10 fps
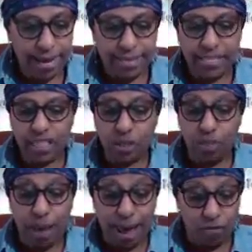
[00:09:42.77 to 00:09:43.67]

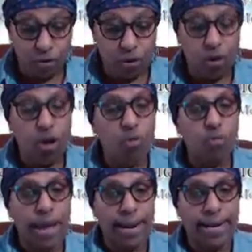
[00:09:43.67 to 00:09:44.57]
spiral
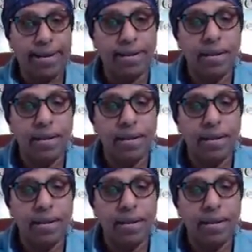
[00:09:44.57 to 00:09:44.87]
already.